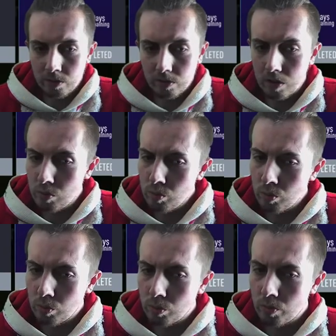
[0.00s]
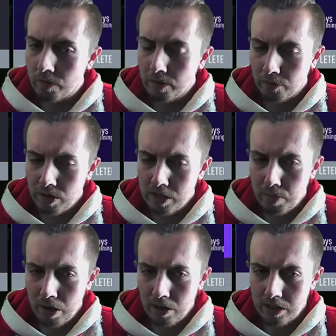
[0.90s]
Ooh, foot freeze
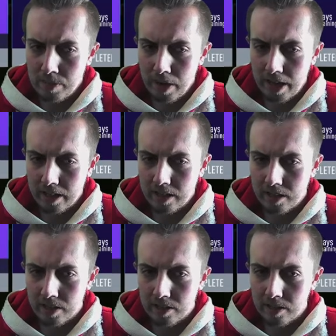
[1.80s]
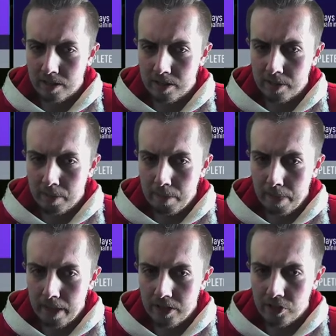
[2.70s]
party bag.
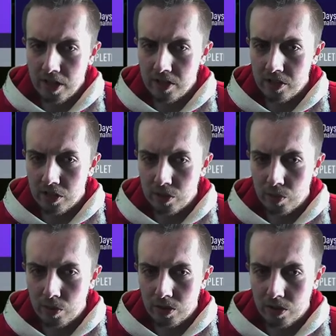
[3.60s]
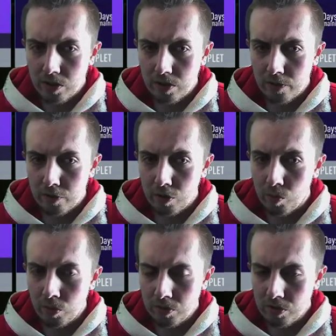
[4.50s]
Exchange a squad for a
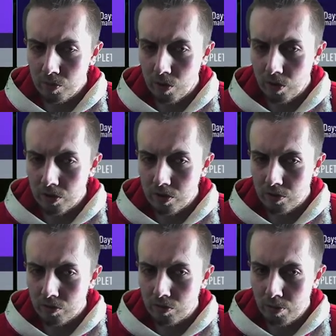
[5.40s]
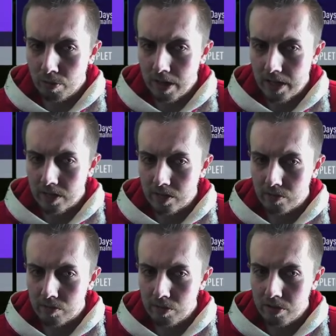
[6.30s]
once to watch, rule breakers,
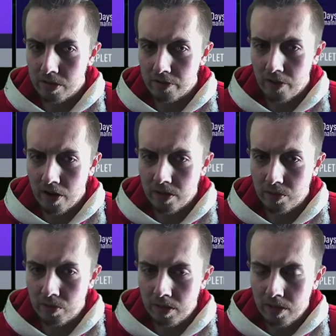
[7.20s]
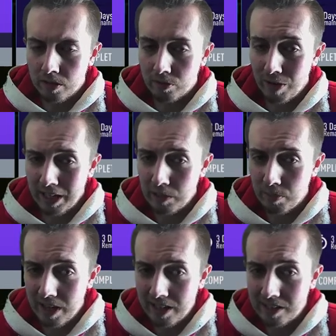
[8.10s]
road to the final, record
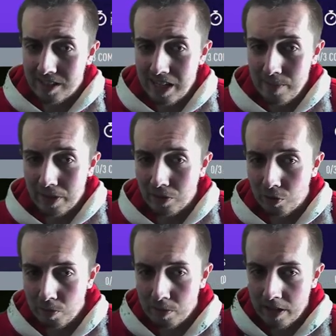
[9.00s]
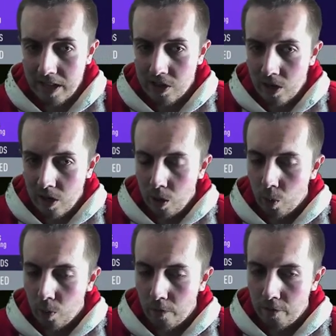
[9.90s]
breaker, team of the group stage, or
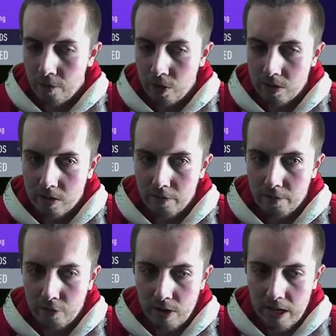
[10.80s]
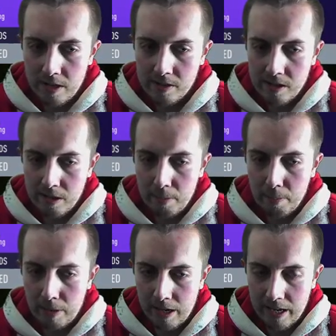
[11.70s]
foot freeze
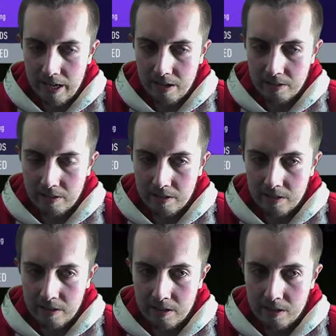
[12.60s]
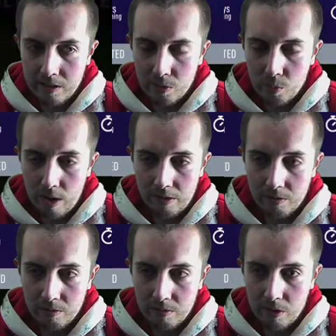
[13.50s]
player. Wow.
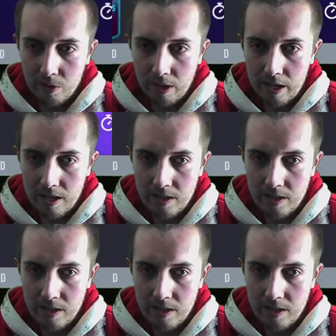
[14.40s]
Okay.